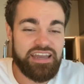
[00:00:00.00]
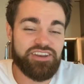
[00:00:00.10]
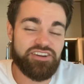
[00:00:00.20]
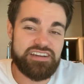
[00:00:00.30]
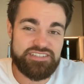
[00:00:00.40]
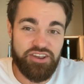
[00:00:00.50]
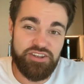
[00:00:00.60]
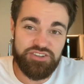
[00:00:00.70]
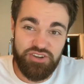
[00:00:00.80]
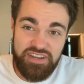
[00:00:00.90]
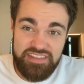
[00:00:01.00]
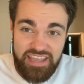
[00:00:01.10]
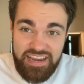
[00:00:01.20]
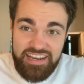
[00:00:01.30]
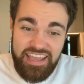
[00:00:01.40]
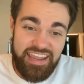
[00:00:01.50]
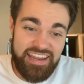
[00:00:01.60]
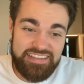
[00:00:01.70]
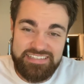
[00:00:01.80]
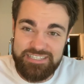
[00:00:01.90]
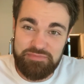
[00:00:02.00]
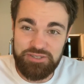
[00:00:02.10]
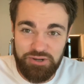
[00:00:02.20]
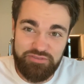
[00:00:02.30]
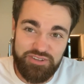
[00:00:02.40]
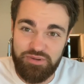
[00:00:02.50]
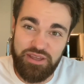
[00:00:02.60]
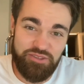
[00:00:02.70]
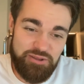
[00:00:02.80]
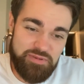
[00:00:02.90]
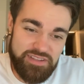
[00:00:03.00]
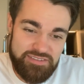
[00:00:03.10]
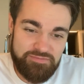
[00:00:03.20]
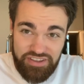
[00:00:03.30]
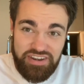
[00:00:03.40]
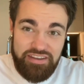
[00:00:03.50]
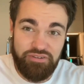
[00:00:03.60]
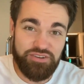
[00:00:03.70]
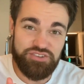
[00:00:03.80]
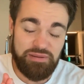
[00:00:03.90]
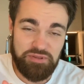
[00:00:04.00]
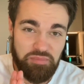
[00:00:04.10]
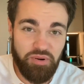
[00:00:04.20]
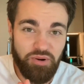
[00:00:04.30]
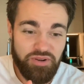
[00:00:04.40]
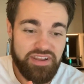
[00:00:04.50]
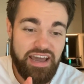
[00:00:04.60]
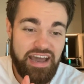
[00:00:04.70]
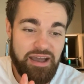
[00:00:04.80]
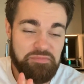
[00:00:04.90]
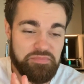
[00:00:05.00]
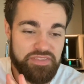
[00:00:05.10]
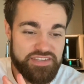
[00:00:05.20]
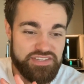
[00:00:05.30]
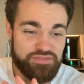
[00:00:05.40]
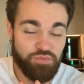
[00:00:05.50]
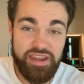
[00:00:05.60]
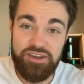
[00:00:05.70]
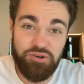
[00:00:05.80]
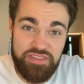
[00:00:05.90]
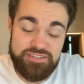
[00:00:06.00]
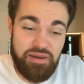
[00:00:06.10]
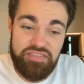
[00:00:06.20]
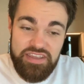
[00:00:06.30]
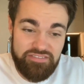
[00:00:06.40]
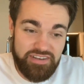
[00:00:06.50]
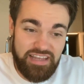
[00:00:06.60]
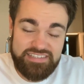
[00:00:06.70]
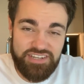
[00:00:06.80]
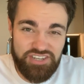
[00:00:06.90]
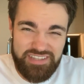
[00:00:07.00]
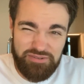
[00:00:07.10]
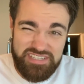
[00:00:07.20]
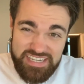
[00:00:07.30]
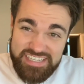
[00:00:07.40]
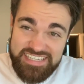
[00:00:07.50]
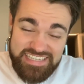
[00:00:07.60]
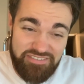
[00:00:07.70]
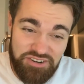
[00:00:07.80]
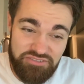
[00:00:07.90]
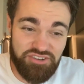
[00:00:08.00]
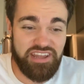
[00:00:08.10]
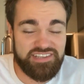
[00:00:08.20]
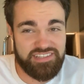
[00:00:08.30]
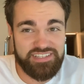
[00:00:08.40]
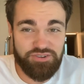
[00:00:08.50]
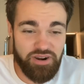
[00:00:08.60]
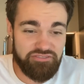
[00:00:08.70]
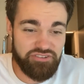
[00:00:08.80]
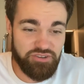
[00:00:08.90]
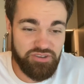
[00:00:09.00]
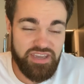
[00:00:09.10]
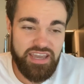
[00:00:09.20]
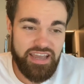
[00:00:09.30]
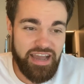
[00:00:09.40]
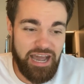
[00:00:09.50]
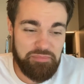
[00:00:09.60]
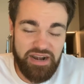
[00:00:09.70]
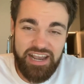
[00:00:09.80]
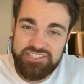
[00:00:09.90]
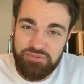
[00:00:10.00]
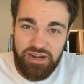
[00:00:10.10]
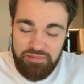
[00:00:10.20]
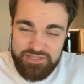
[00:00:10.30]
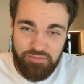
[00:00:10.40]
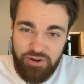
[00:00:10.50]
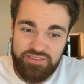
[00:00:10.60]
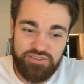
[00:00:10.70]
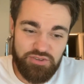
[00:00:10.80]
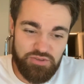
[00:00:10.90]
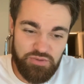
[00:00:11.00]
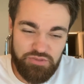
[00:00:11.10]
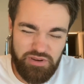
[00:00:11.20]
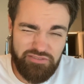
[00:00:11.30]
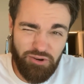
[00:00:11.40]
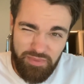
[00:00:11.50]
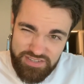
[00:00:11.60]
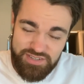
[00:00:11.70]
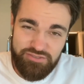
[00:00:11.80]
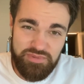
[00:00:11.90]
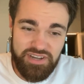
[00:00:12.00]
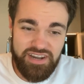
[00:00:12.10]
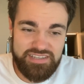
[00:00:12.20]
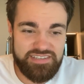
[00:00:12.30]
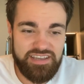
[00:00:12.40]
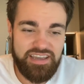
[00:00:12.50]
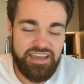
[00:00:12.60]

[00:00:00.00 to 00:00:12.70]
and you guys know you can tune in then and listen to me talk for 20 or 30 minutes. Thank you to everyone who's jumped on board this week or this month even. Last I checked there were 67 of you now, so that's quite a few. And I actually woke up this morning to 3 or 4 messages from you guys